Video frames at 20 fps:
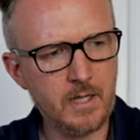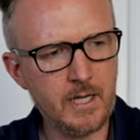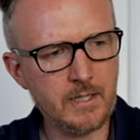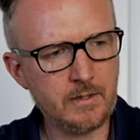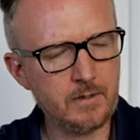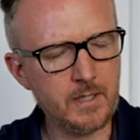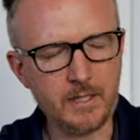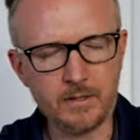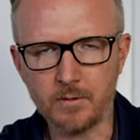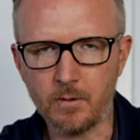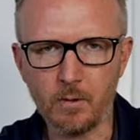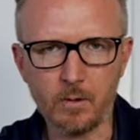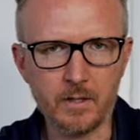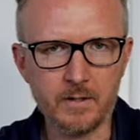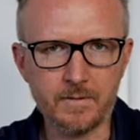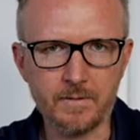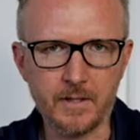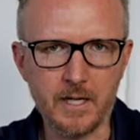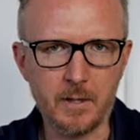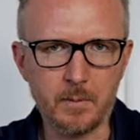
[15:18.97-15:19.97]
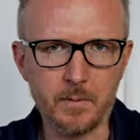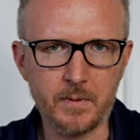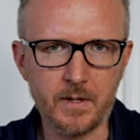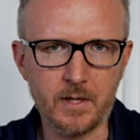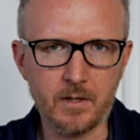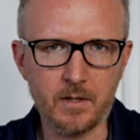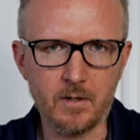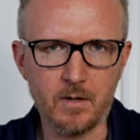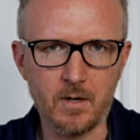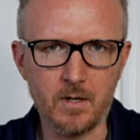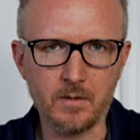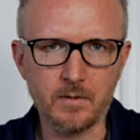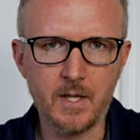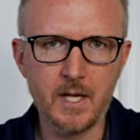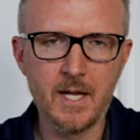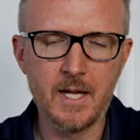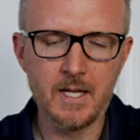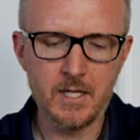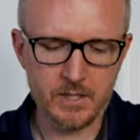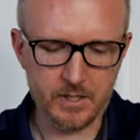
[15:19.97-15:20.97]
I, I totally forgot what they're called.
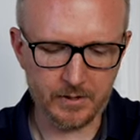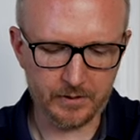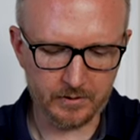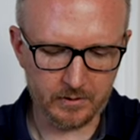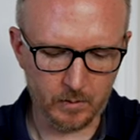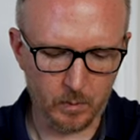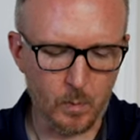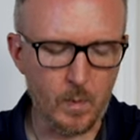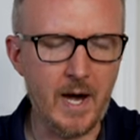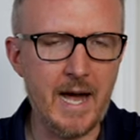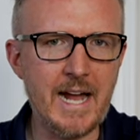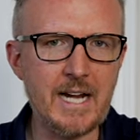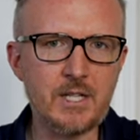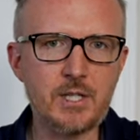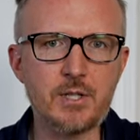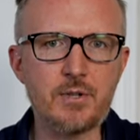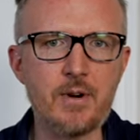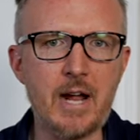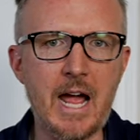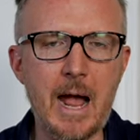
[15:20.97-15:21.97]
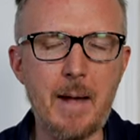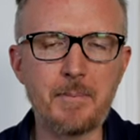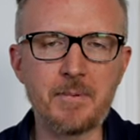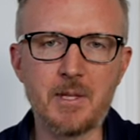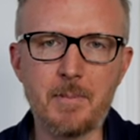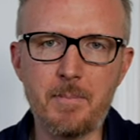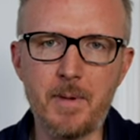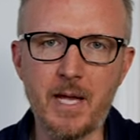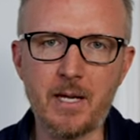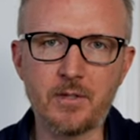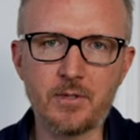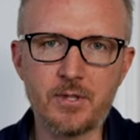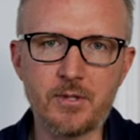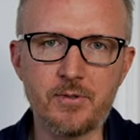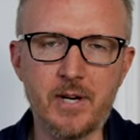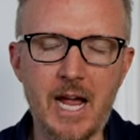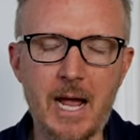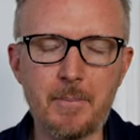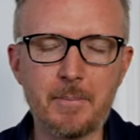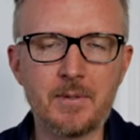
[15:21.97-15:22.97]
Just the wide straps, the pedal
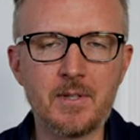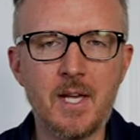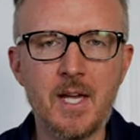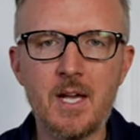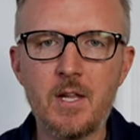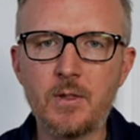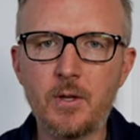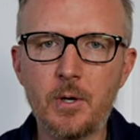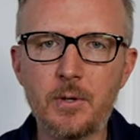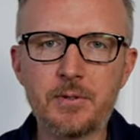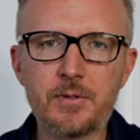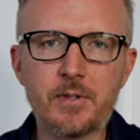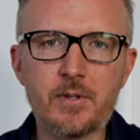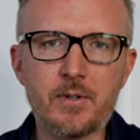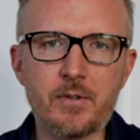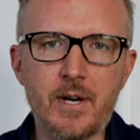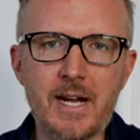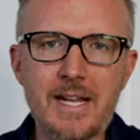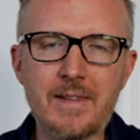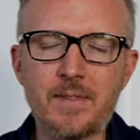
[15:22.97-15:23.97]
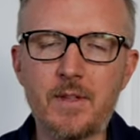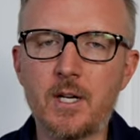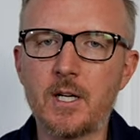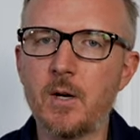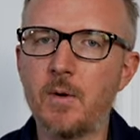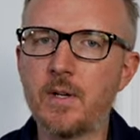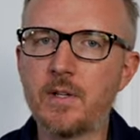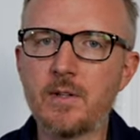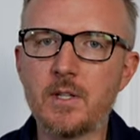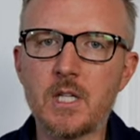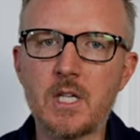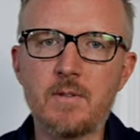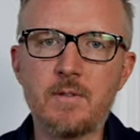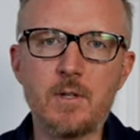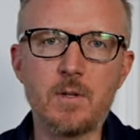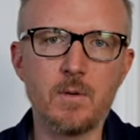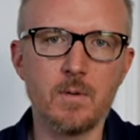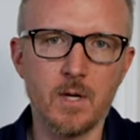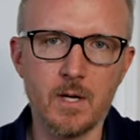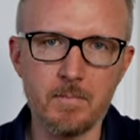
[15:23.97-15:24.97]
straps. Those are great. They're going to give
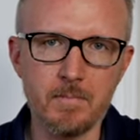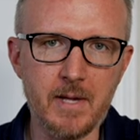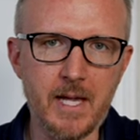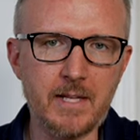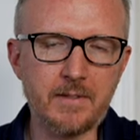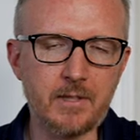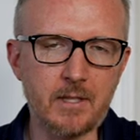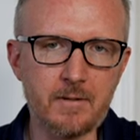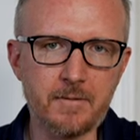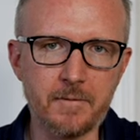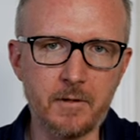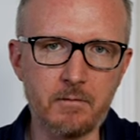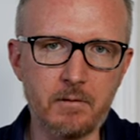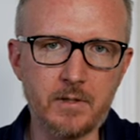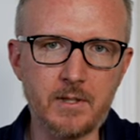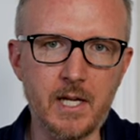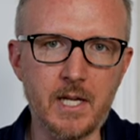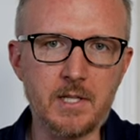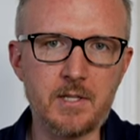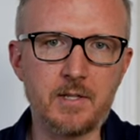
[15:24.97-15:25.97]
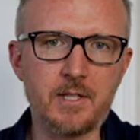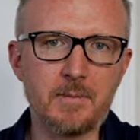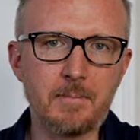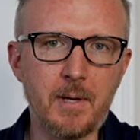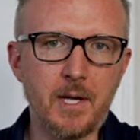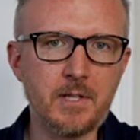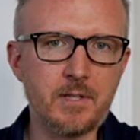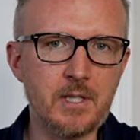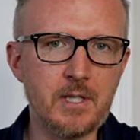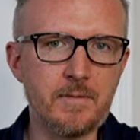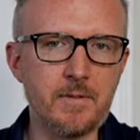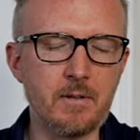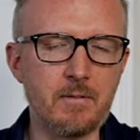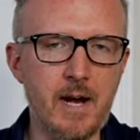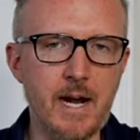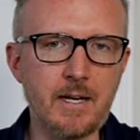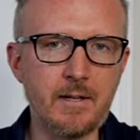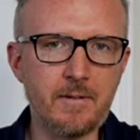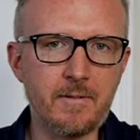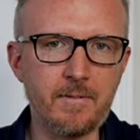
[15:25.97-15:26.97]
you amazing foot retention, especially if you're
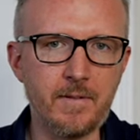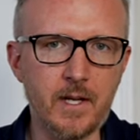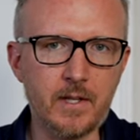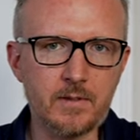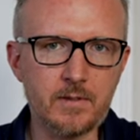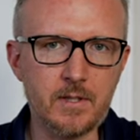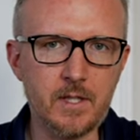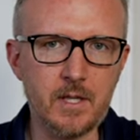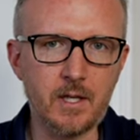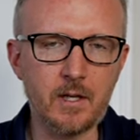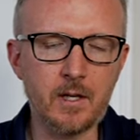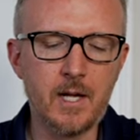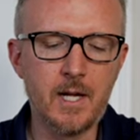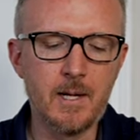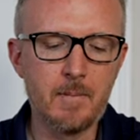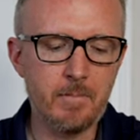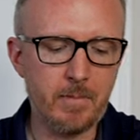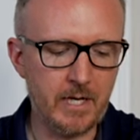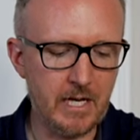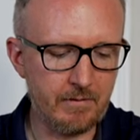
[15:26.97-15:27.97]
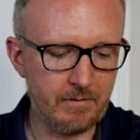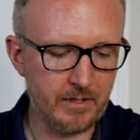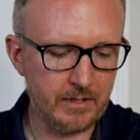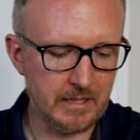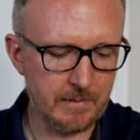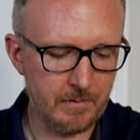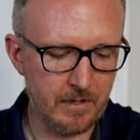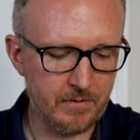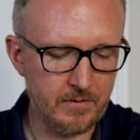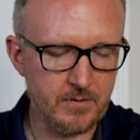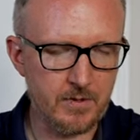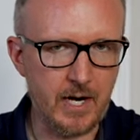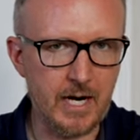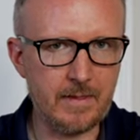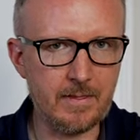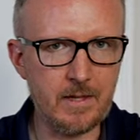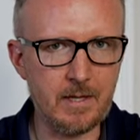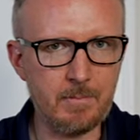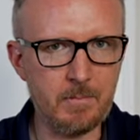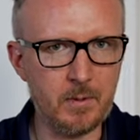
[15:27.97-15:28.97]
riding fixed gear. But every time I've
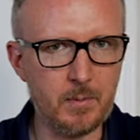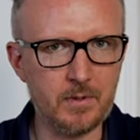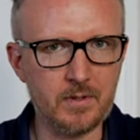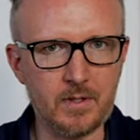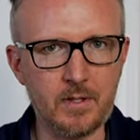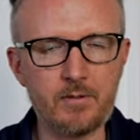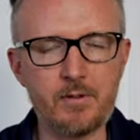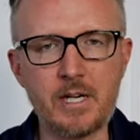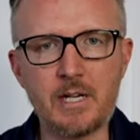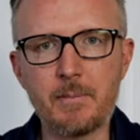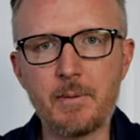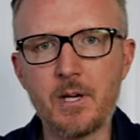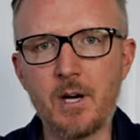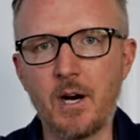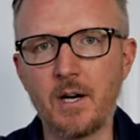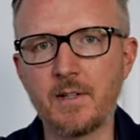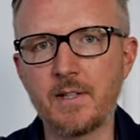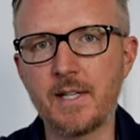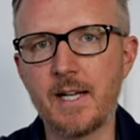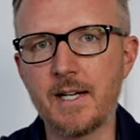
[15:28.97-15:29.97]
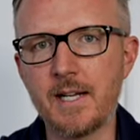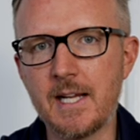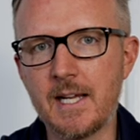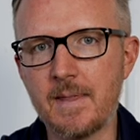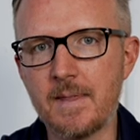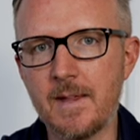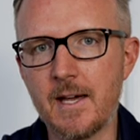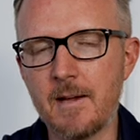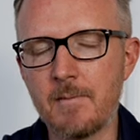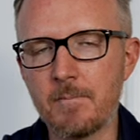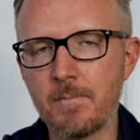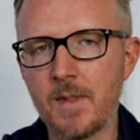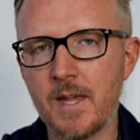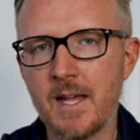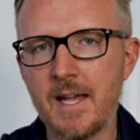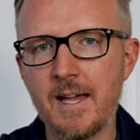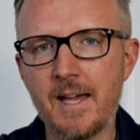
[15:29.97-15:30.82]
tried them, it was incredibly hard to get in them.